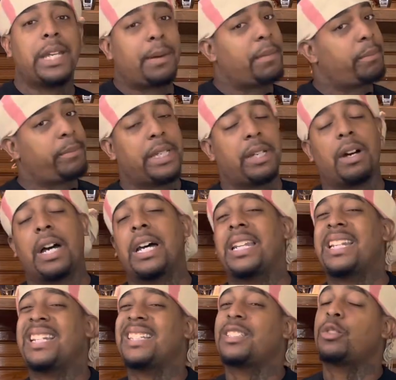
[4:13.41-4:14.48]
I'm gonna be
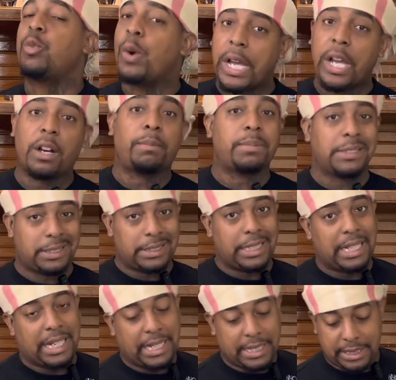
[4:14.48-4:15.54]

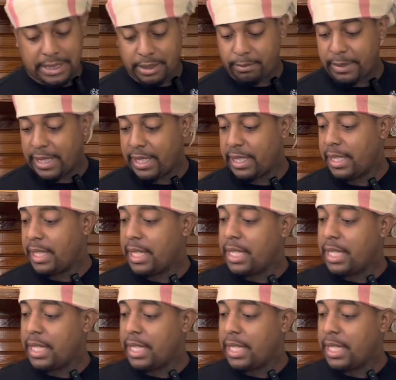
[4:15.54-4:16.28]
112% honest, man.